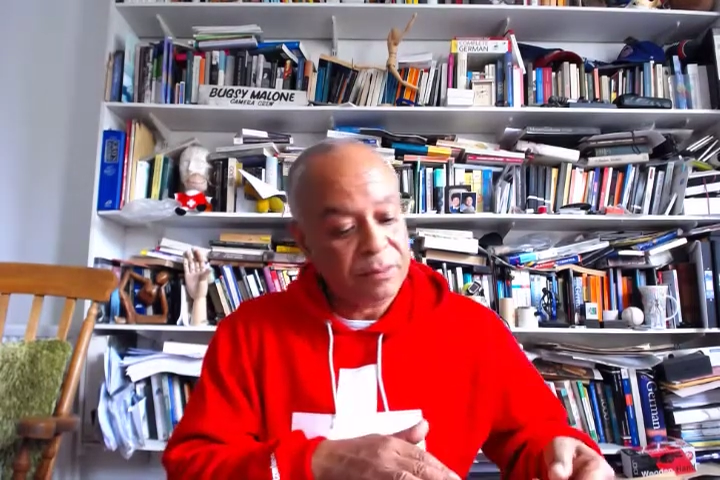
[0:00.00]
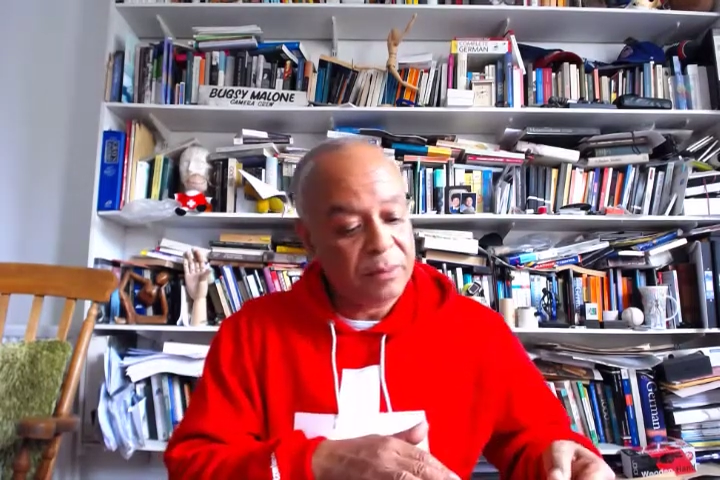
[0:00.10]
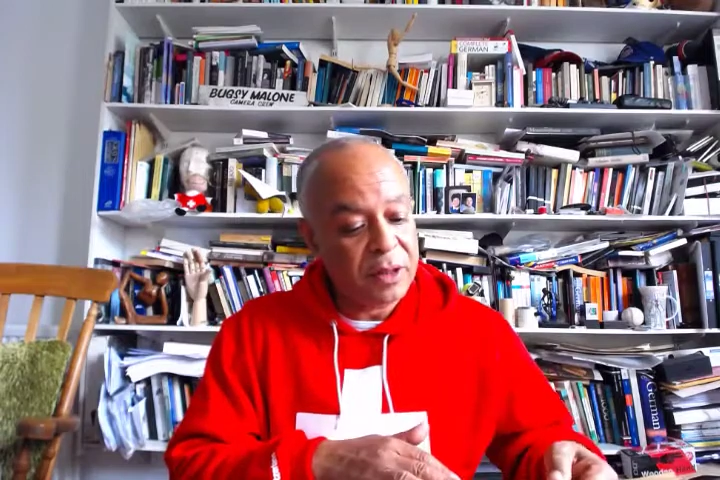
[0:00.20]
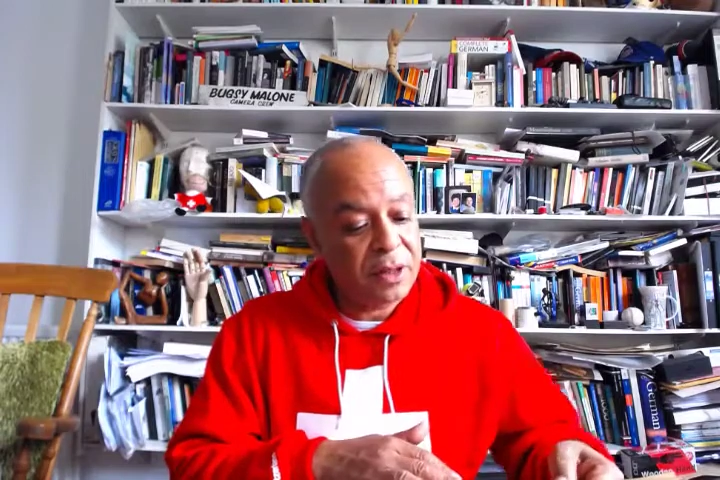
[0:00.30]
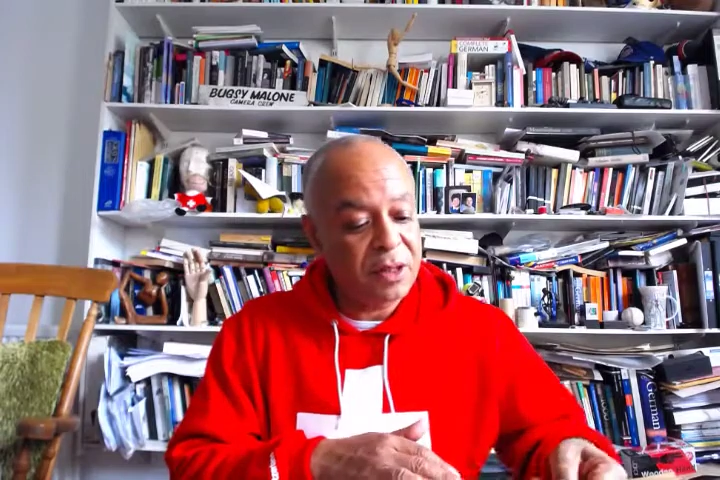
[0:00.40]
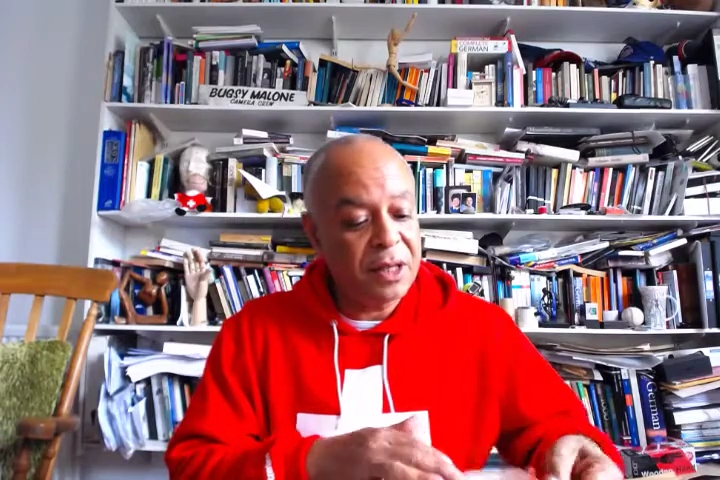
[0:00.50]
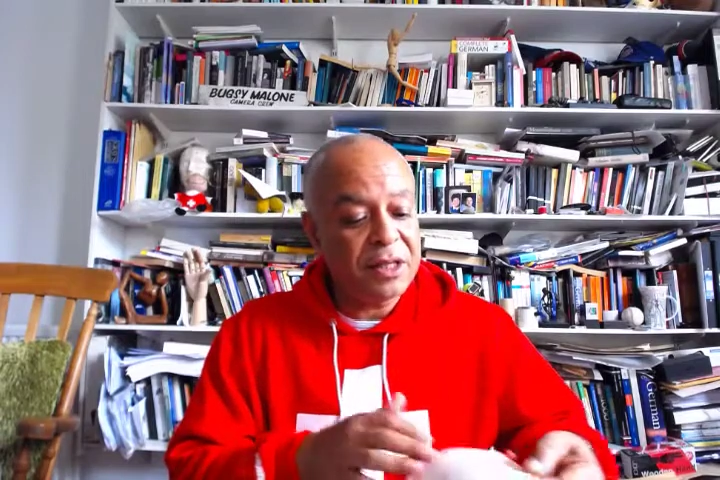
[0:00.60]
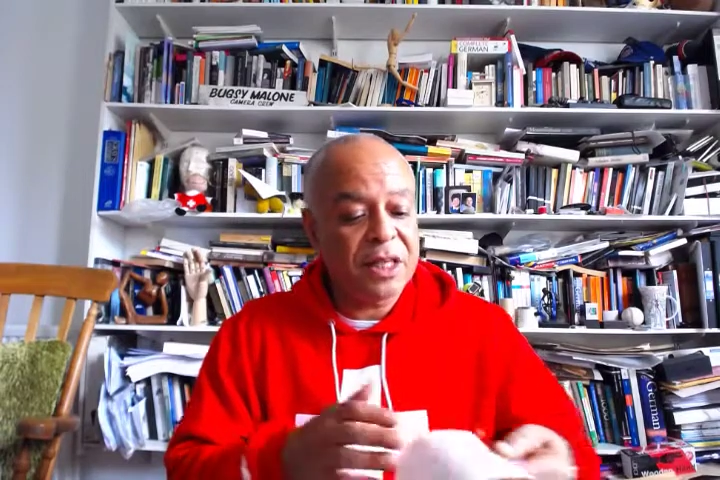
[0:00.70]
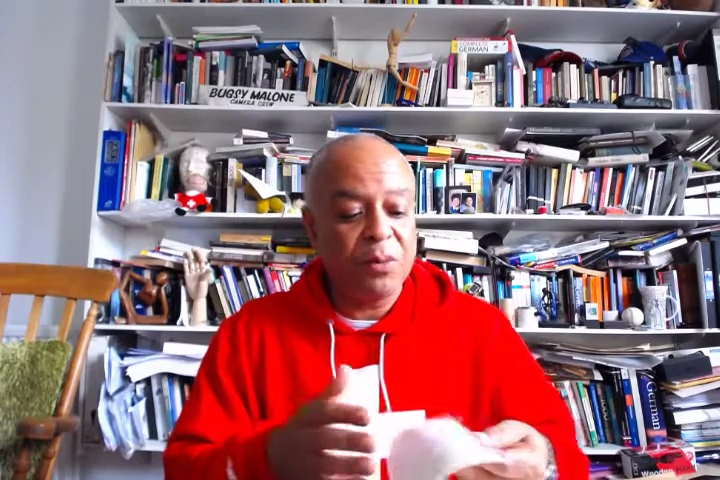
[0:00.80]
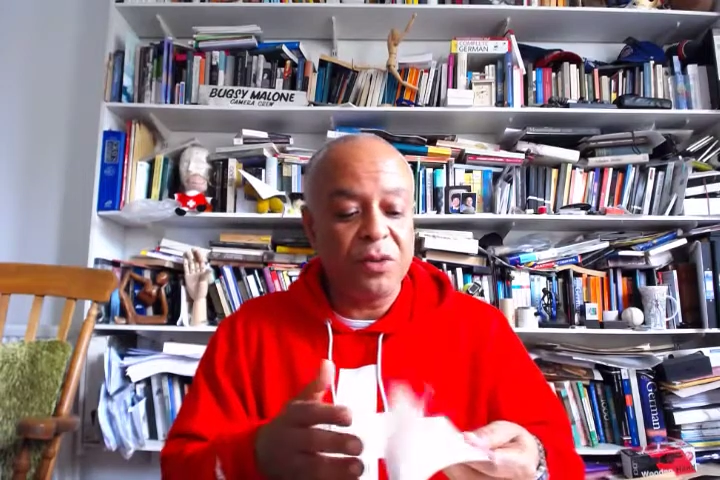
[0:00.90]
So let's
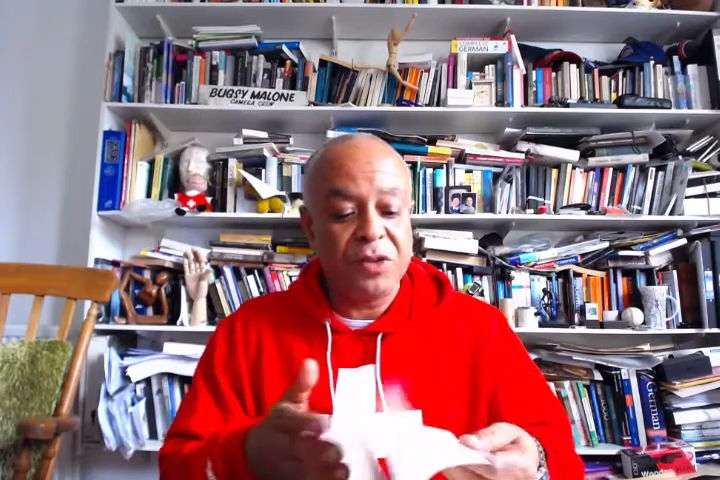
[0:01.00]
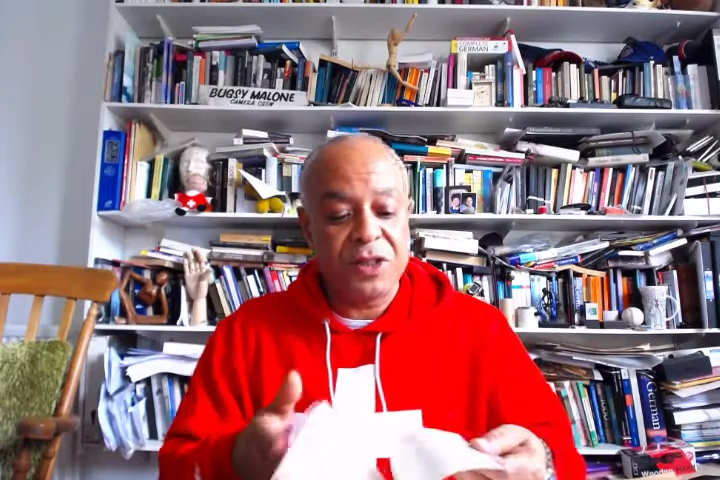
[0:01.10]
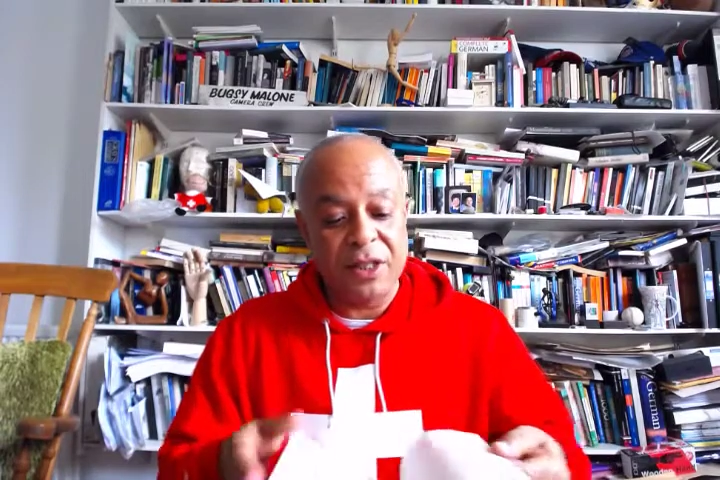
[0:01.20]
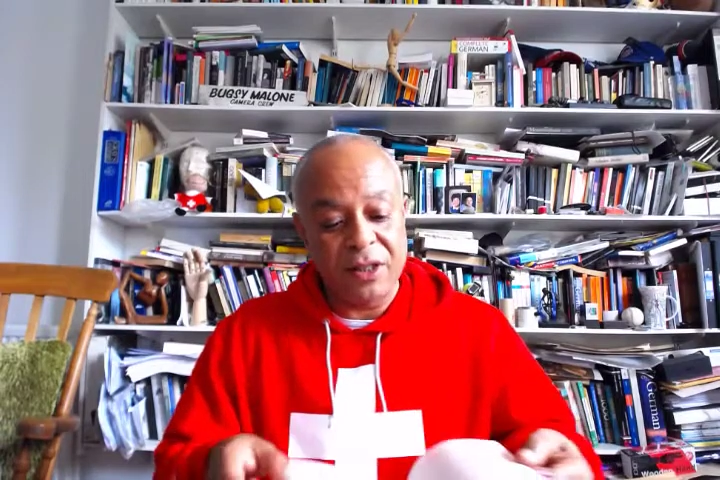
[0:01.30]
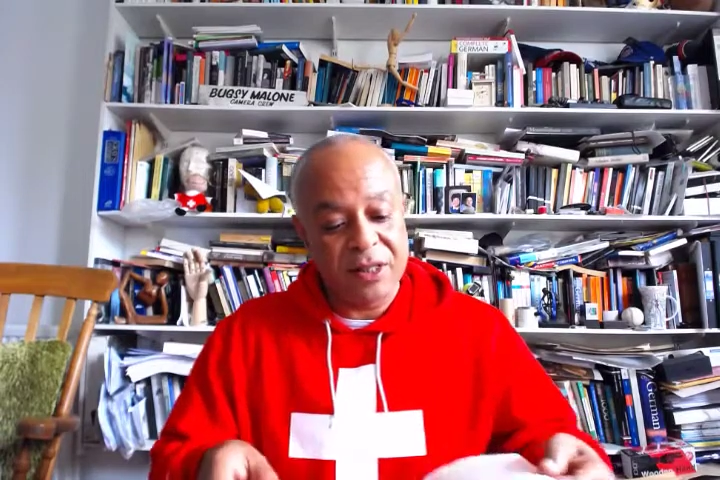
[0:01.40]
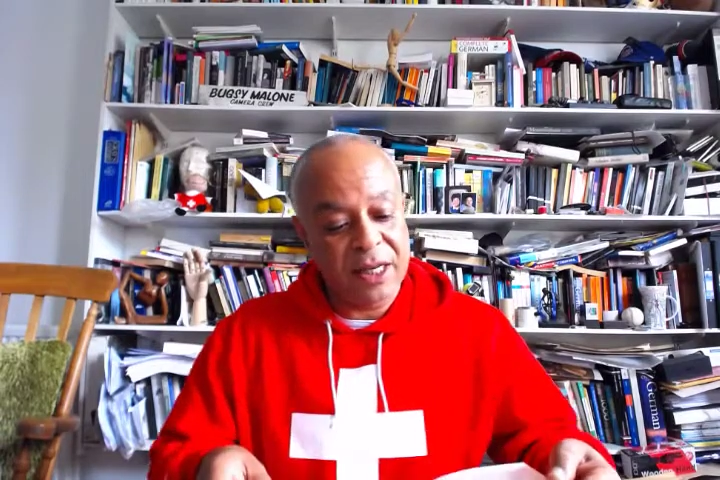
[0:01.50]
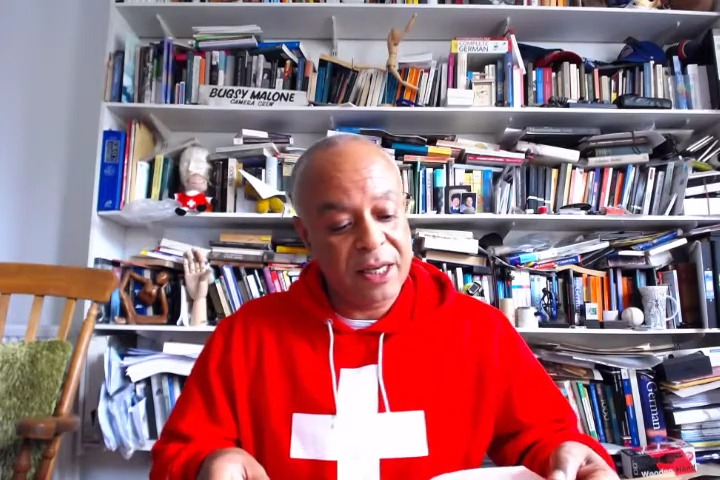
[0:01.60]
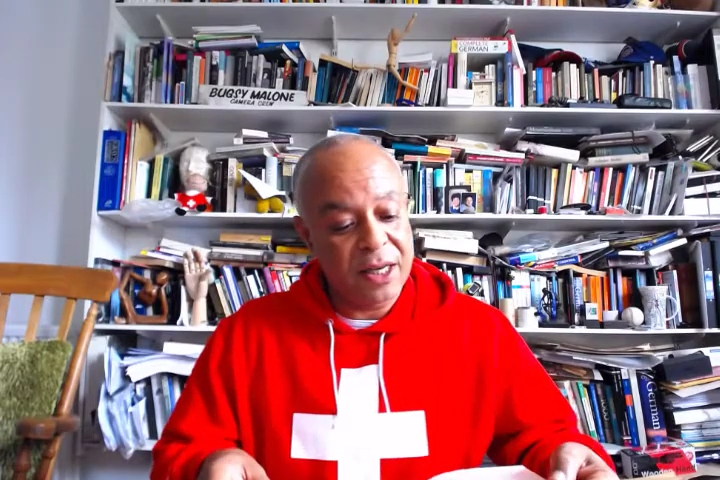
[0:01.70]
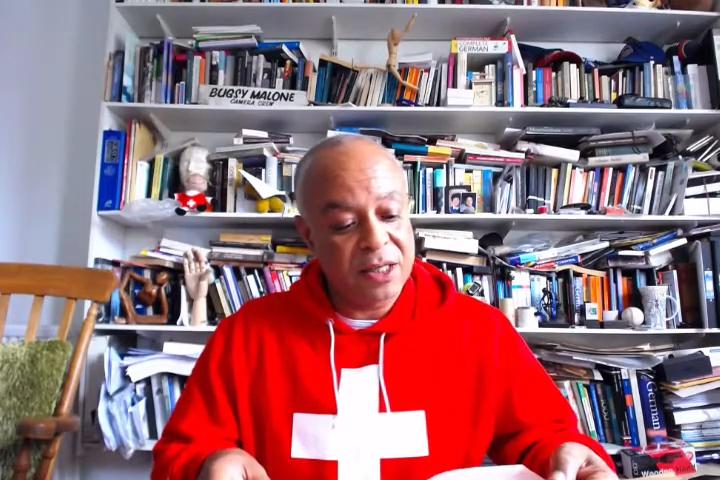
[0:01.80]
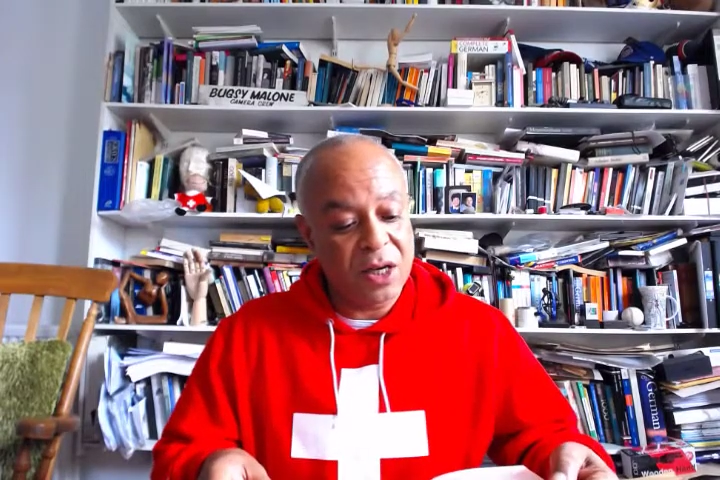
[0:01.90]
see what Still said in his